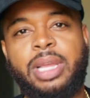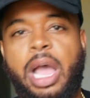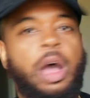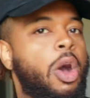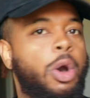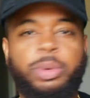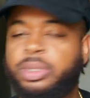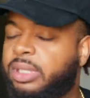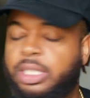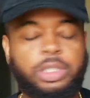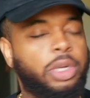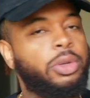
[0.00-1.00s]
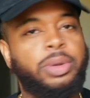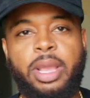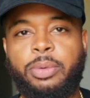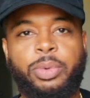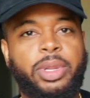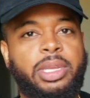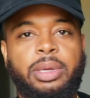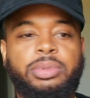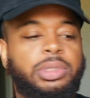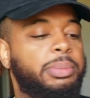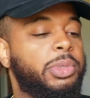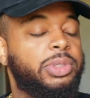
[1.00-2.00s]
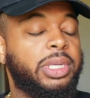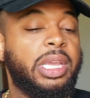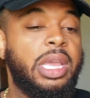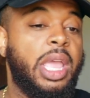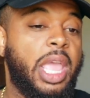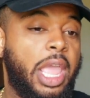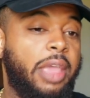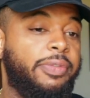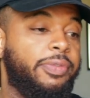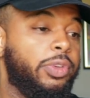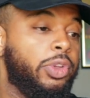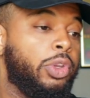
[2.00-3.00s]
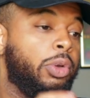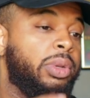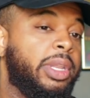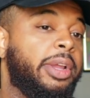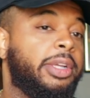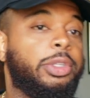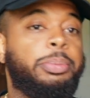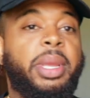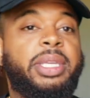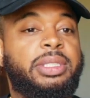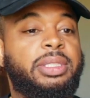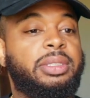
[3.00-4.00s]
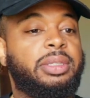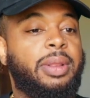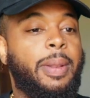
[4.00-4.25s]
I always let y'all know that when it comes to music. If your lyrics are basic